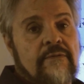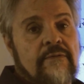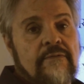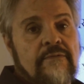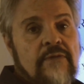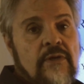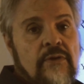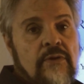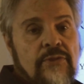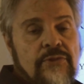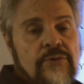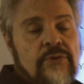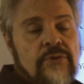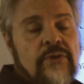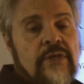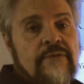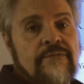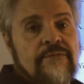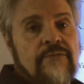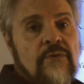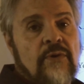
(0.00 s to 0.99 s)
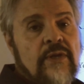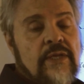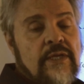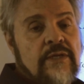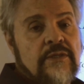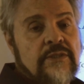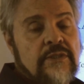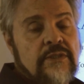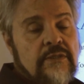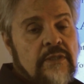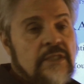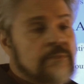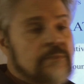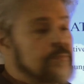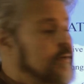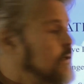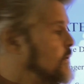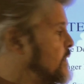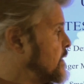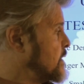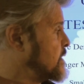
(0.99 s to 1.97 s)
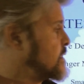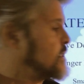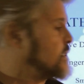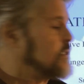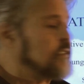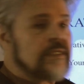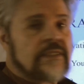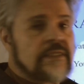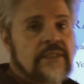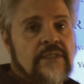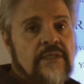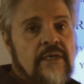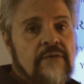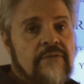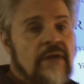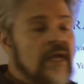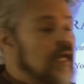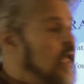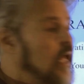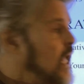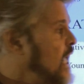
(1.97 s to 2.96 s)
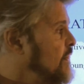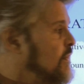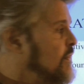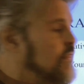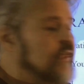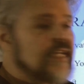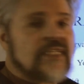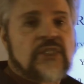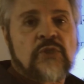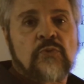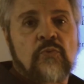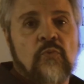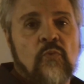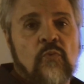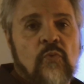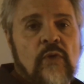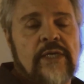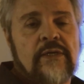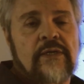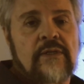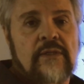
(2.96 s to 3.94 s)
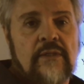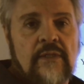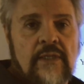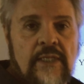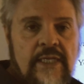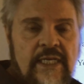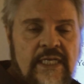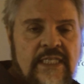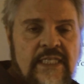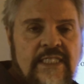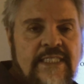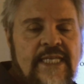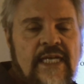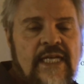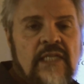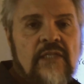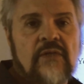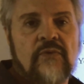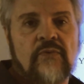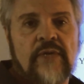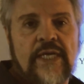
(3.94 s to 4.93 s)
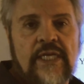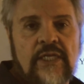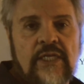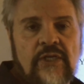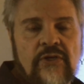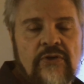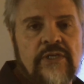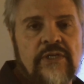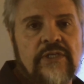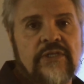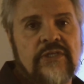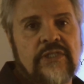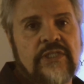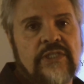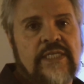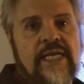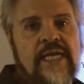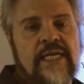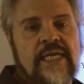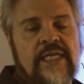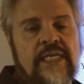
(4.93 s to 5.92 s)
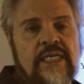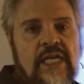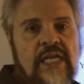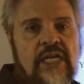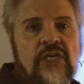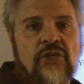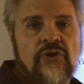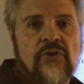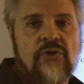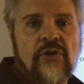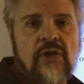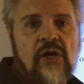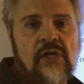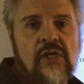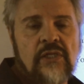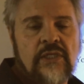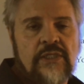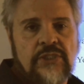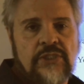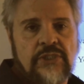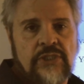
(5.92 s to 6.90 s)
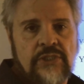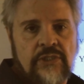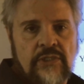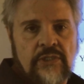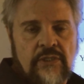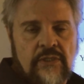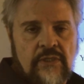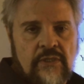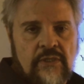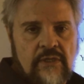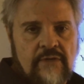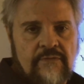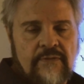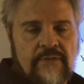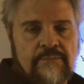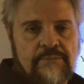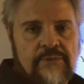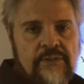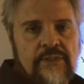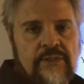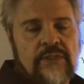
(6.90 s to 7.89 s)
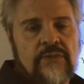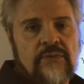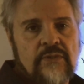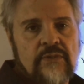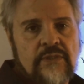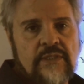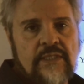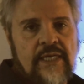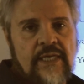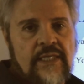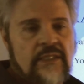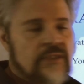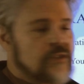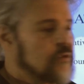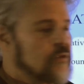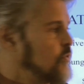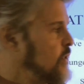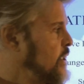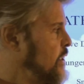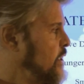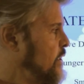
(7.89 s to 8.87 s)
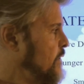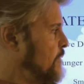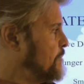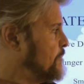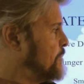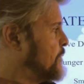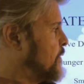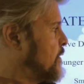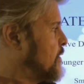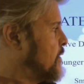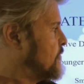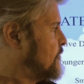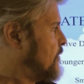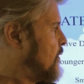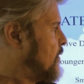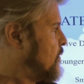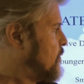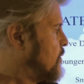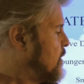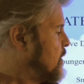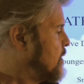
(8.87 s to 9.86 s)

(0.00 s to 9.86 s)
30, 40 years of experience in this stuff. And this will accelerate your understanding and your knowledge of the political science arena. So